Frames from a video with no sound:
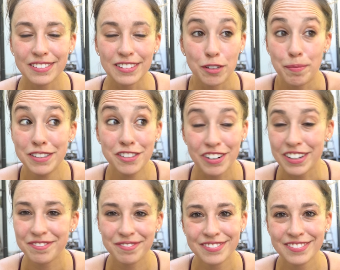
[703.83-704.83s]
It's a mystery.
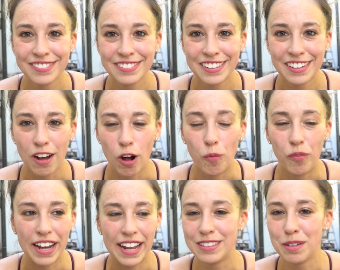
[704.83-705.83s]

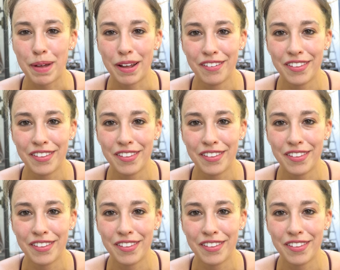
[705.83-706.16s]
Hopefully it ends up better